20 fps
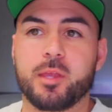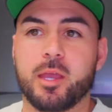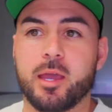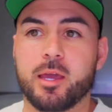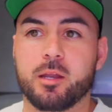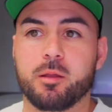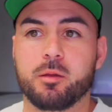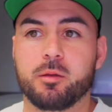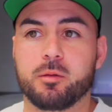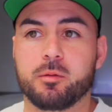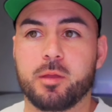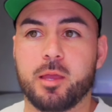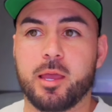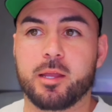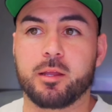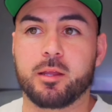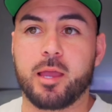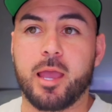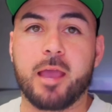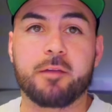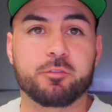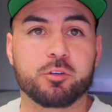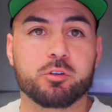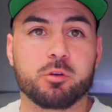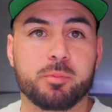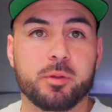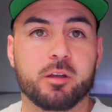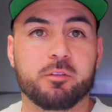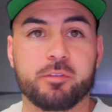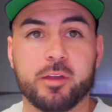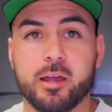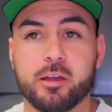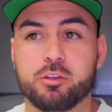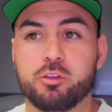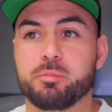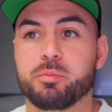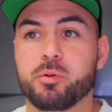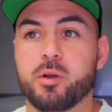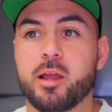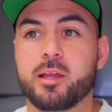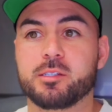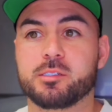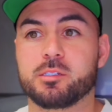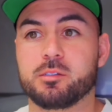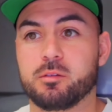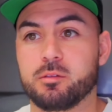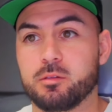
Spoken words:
at a after repair value price.